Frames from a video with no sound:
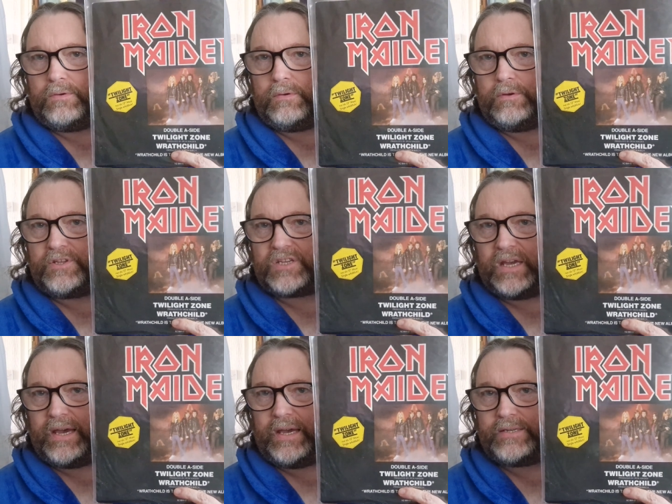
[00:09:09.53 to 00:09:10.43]
Other
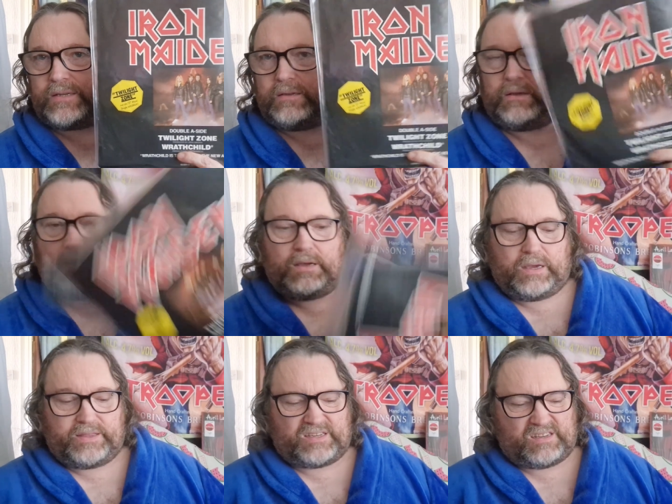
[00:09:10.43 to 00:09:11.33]
side,
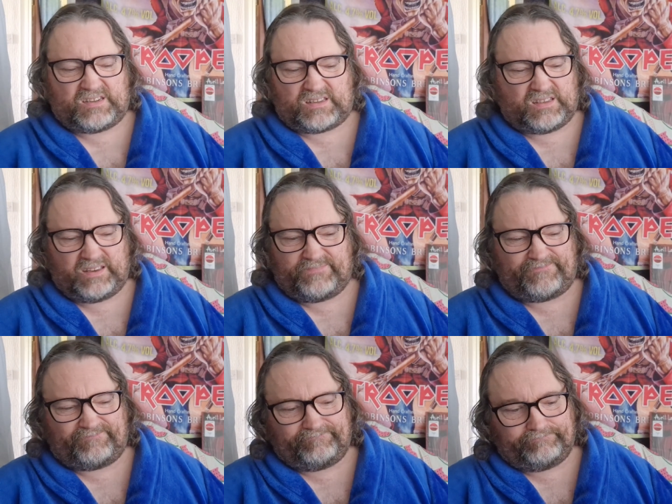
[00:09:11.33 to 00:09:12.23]
and this is just the
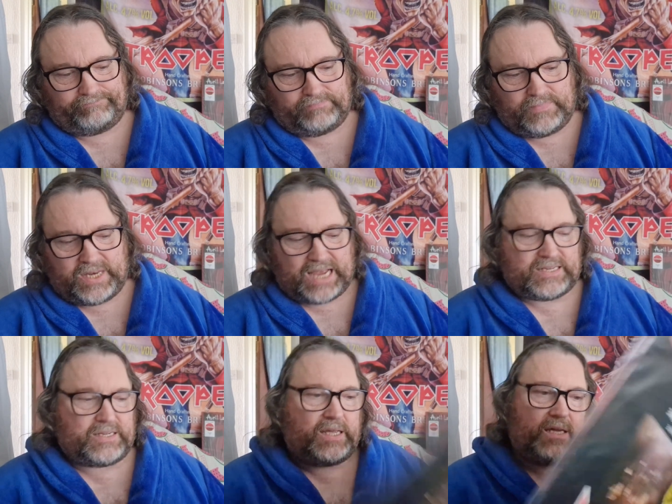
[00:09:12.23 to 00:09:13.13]

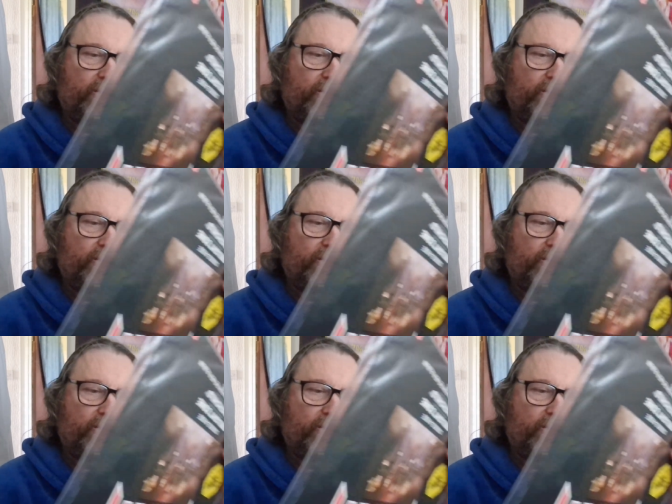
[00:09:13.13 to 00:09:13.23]
nasty